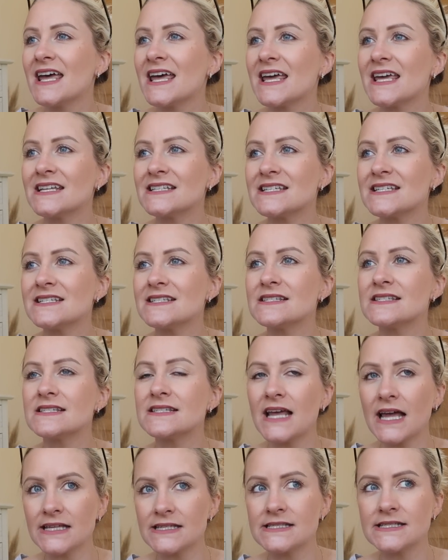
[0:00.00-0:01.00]
It is
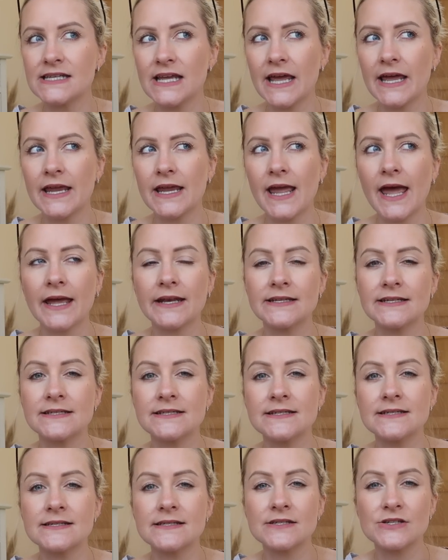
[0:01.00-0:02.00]
Saturday and it
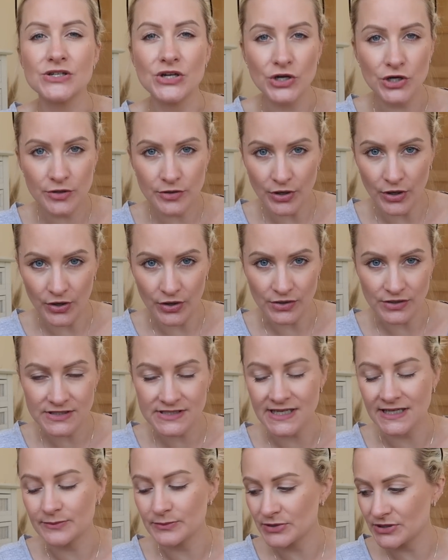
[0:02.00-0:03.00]
is so hot
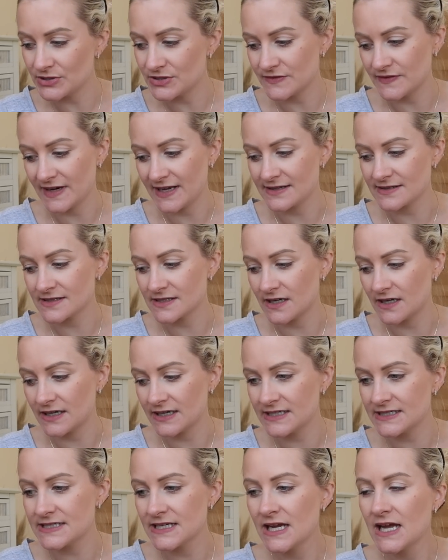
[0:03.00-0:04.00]
and beautiful
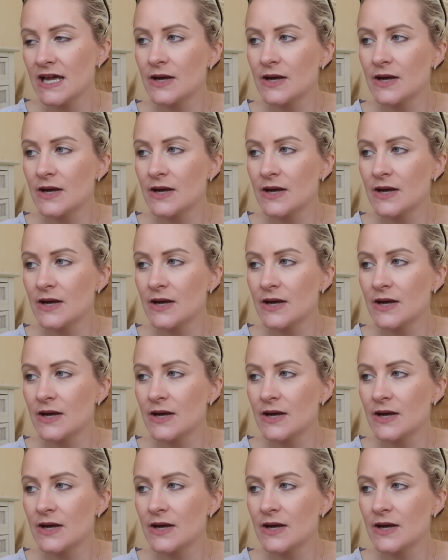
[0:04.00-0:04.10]
outside.